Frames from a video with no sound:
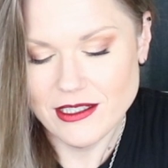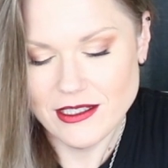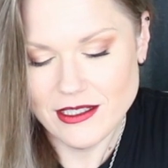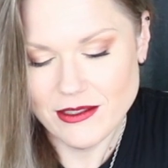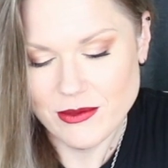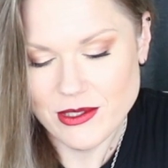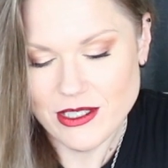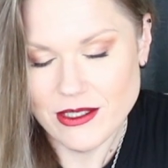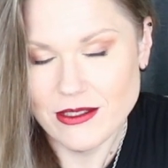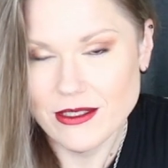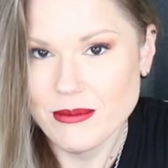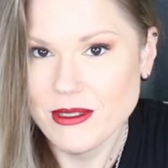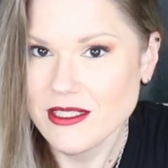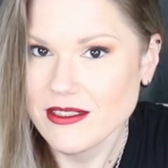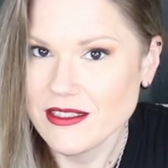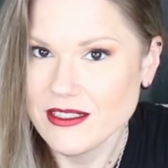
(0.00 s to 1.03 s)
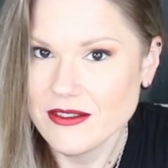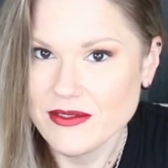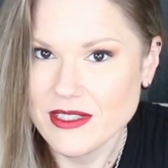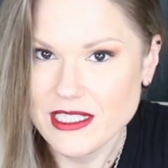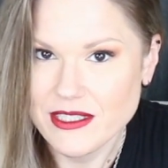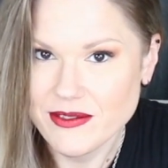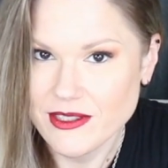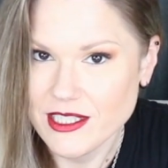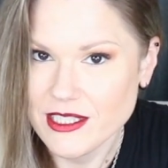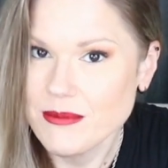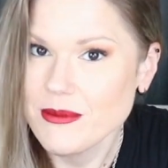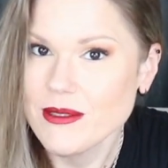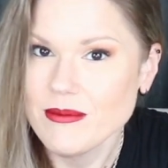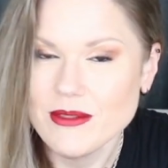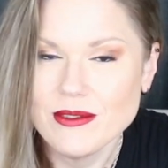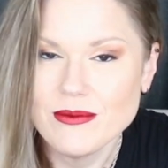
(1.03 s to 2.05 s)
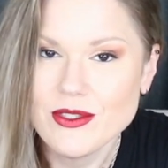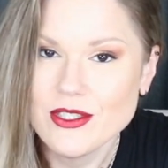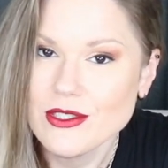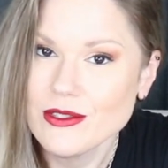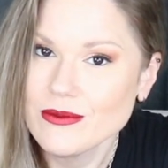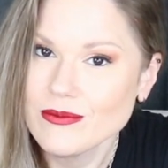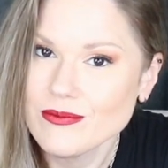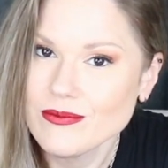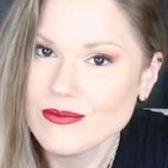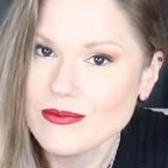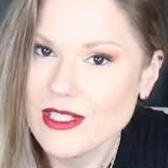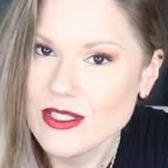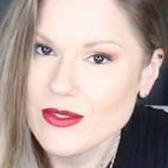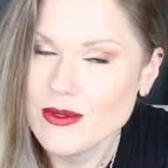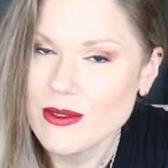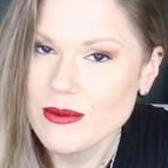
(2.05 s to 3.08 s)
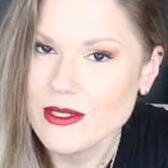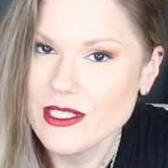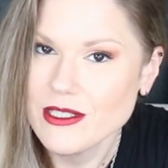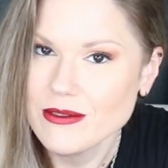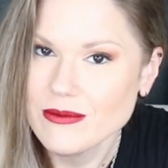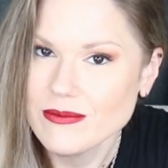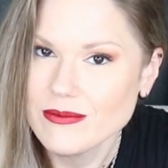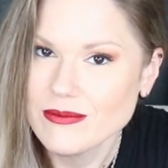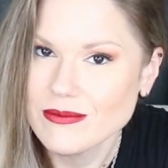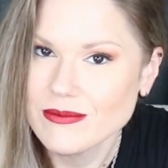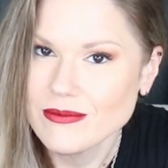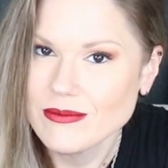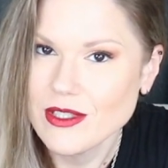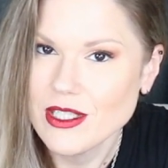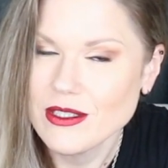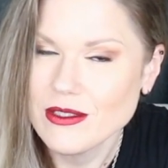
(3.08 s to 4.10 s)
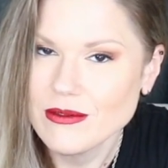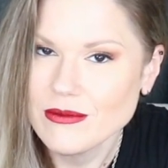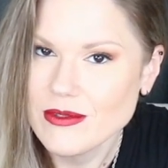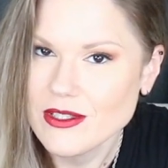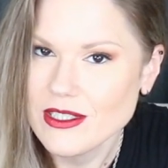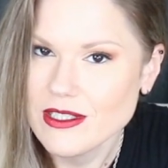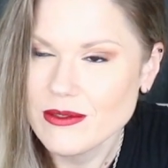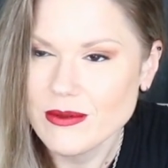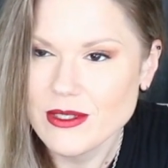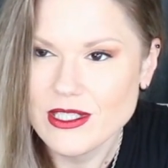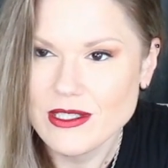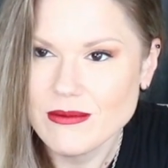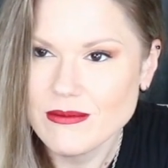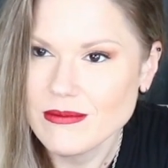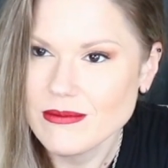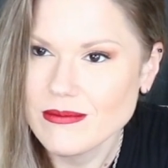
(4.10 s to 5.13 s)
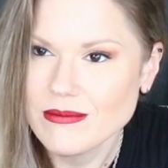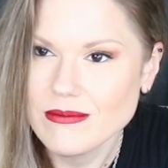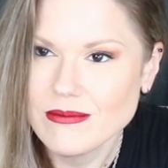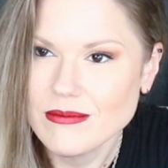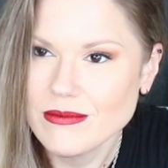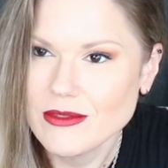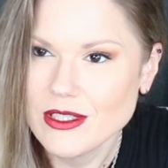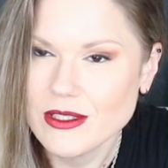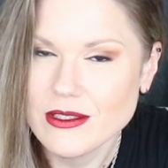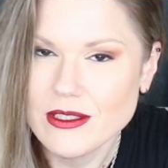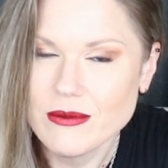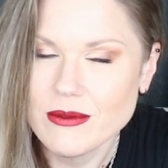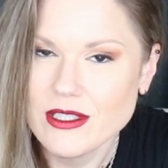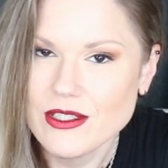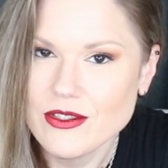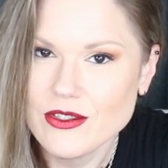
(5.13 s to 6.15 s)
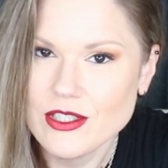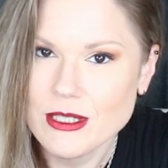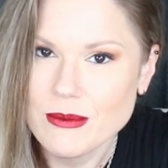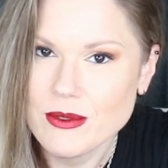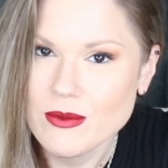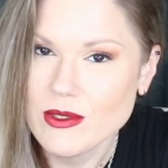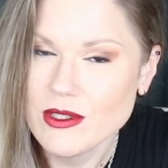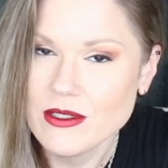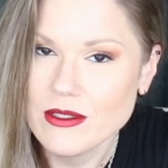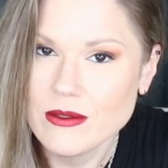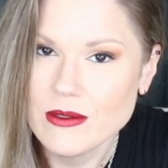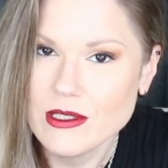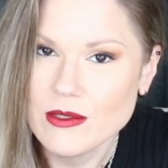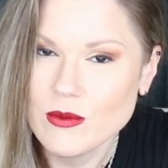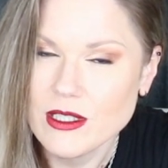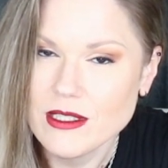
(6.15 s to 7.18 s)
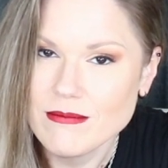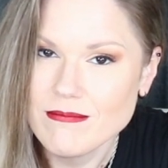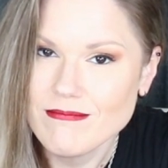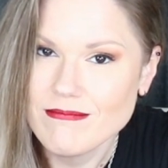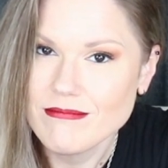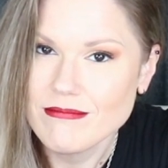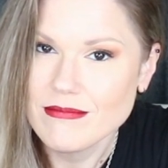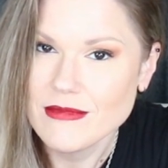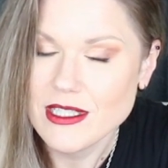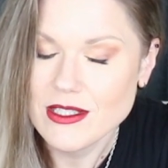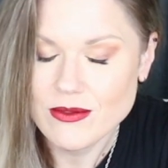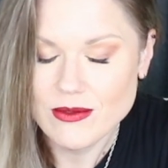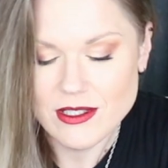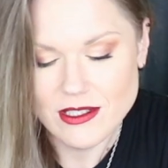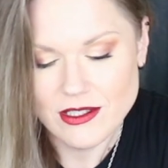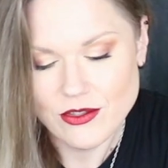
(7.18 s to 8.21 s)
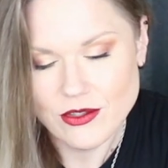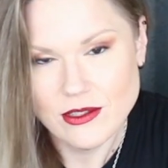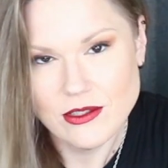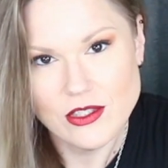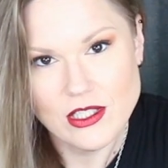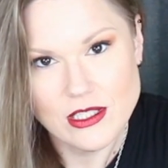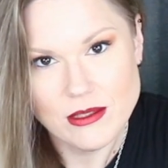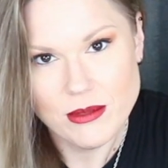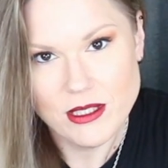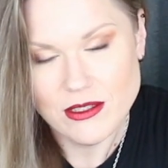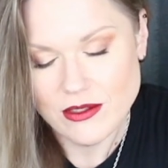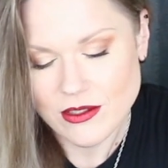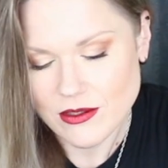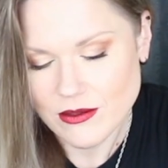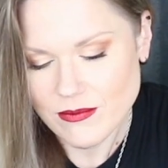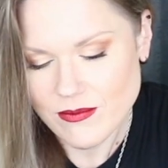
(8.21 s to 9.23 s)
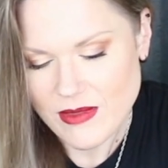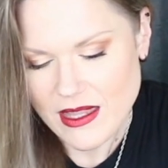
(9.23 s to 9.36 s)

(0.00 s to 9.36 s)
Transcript: It was all about the love life and commitment. So that's why we're here. You know, it's another reason to look at relationships, where they're going and why. That's what sexual energy is about, you know.